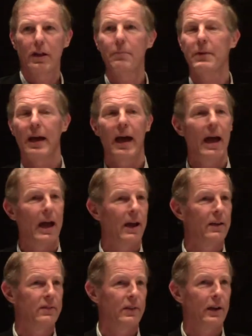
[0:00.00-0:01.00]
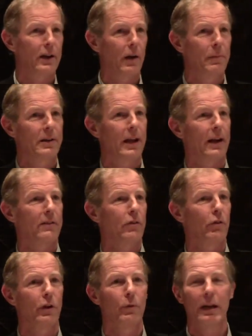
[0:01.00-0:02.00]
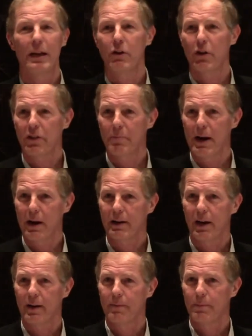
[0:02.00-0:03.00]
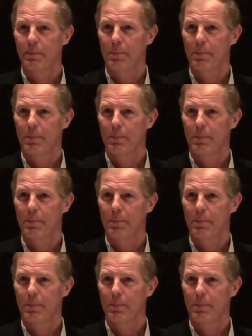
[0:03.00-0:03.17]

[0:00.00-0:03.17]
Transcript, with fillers: Columbia has a carbon tax, the only one in North America.